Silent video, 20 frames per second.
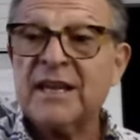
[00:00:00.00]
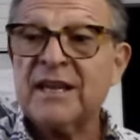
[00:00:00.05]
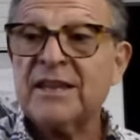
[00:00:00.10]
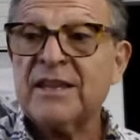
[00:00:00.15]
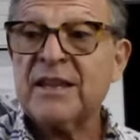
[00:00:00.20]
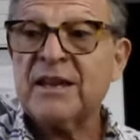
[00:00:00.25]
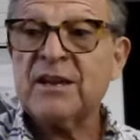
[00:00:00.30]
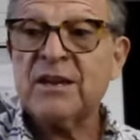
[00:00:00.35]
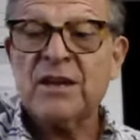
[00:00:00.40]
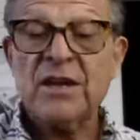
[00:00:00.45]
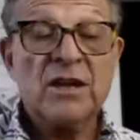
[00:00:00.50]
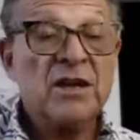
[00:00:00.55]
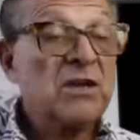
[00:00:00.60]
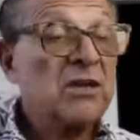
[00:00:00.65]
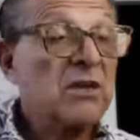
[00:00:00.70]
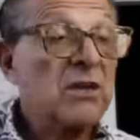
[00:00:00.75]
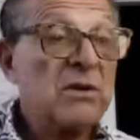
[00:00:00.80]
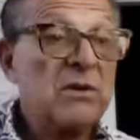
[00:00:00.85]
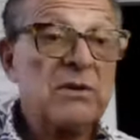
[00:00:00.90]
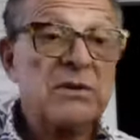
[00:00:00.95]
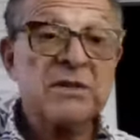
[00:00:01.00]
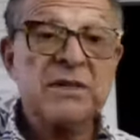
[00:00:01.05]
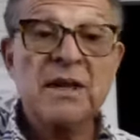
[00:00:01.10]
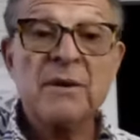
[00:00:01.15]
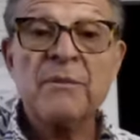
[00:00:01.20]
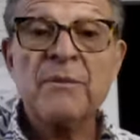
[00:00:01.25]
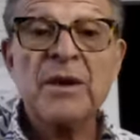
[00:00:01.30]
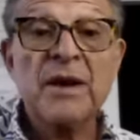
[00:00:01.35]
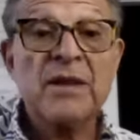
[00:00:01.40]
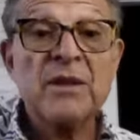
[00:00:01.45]
and then use
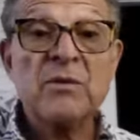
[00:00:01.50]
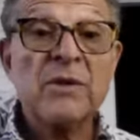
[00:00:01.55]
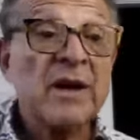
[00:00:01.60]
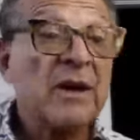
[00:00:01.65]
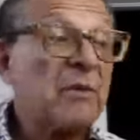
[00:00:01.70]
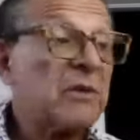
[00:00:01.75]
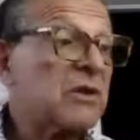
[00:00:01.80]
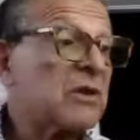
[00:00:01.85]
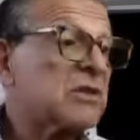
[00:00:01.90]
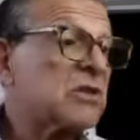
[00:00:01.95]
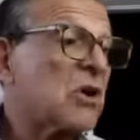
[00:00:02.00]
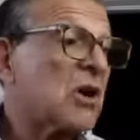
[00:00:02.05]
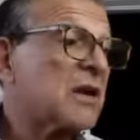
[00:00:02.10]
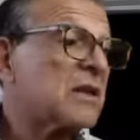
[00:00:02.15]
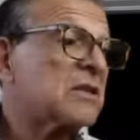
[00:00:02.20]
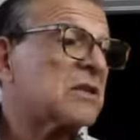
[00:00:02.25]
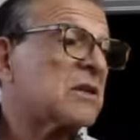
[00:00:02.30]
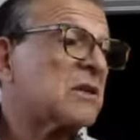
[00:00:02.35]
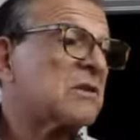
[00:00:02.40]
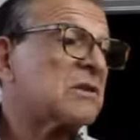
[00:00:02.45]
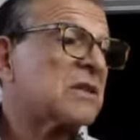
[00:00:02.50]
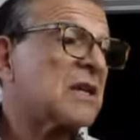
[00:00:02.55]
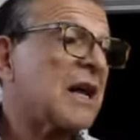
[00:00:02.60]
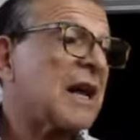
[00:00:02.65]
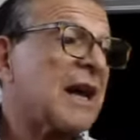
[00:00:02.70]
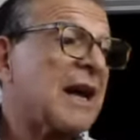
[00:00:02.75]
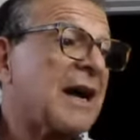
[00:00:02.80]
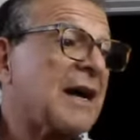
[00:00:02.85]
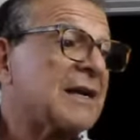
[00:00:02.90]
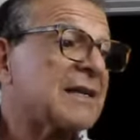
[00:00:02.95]
them, by the way, when you're talking to your
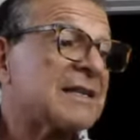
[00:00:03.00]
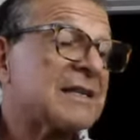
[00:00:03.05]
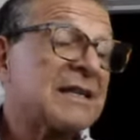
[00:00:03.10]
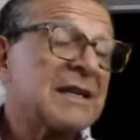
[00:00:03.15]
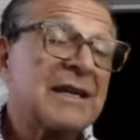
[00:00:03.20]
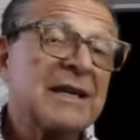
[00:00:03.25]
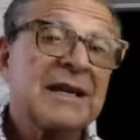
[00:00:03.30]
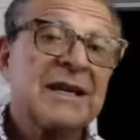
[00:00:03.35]
docs,